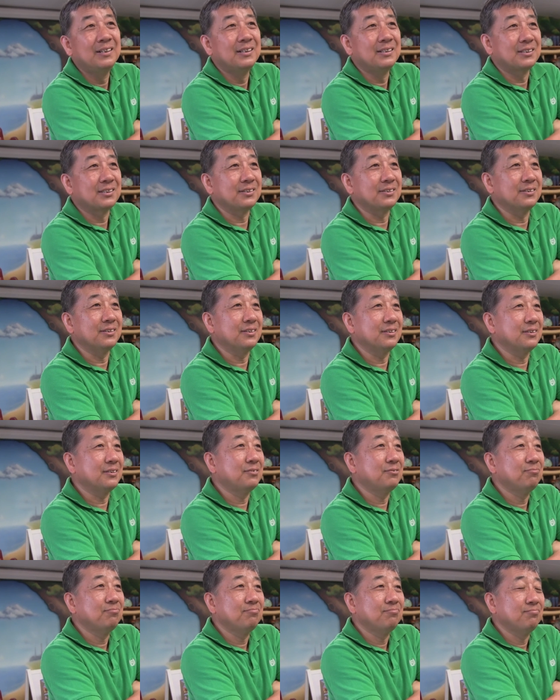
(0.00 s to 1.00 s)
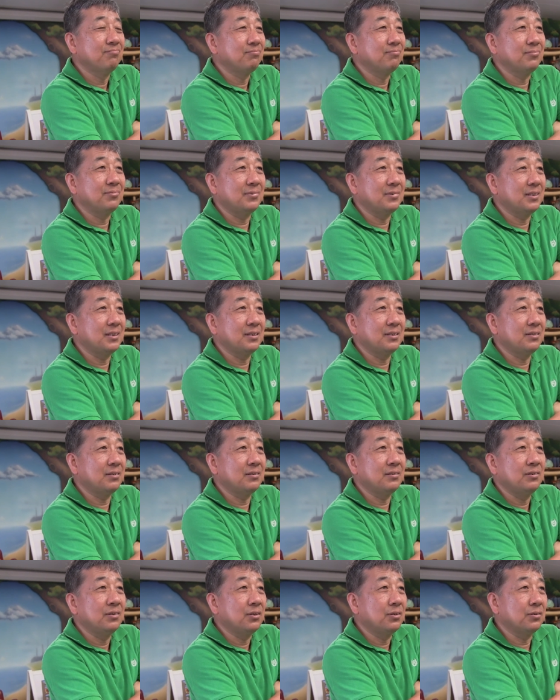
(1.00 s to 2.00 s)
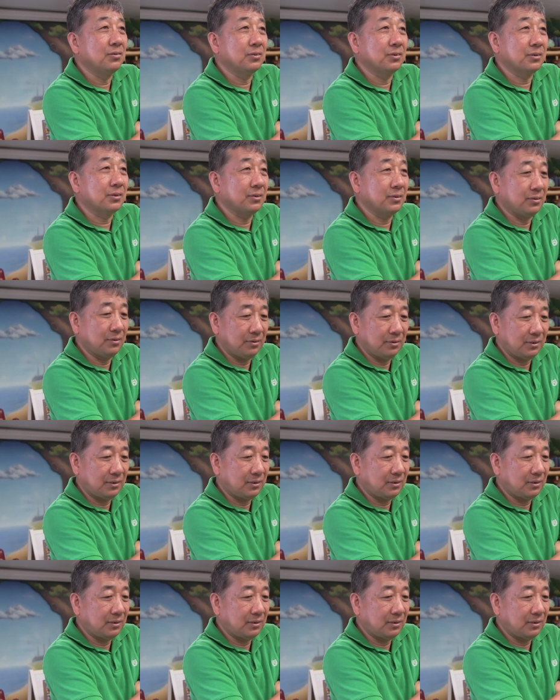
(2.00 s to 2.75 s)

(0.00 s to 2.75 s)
So then also,